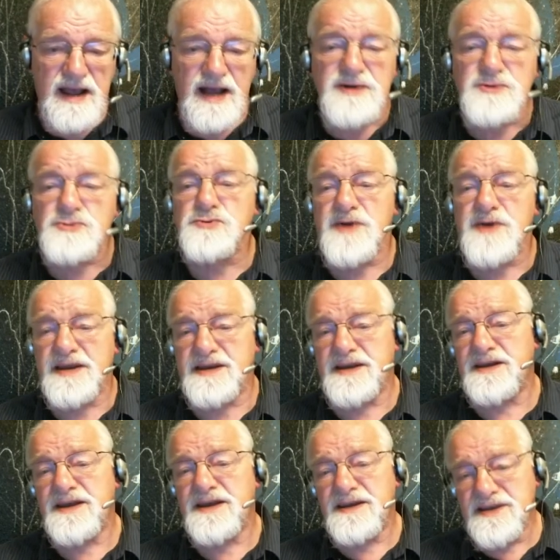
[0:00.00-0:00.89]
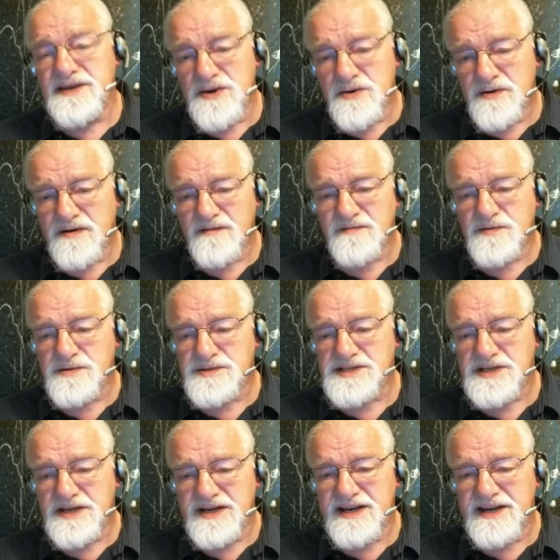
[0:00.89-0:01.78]
accredited
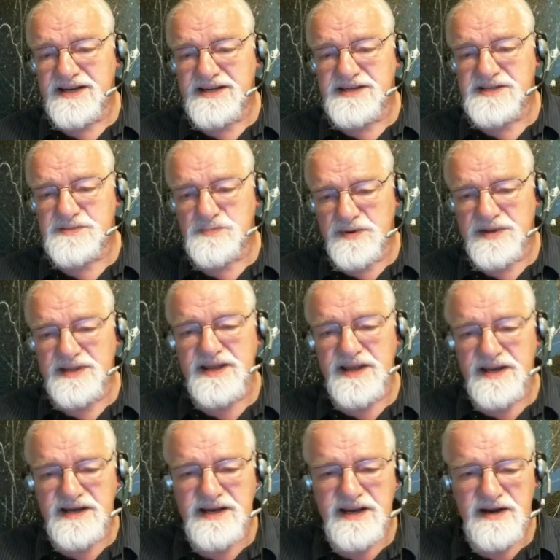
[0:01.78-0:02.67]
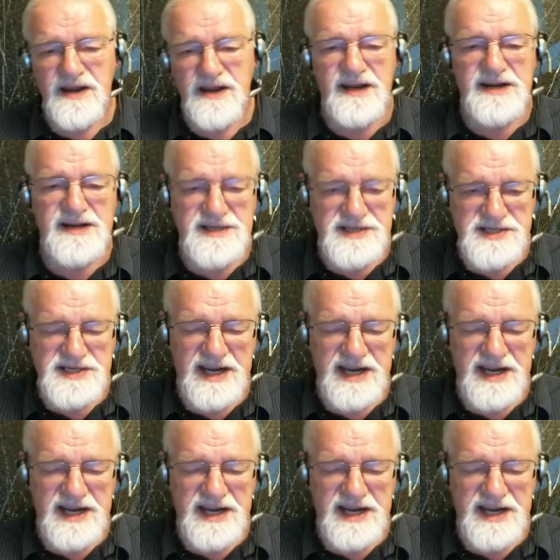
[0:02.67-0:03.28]
universities within the United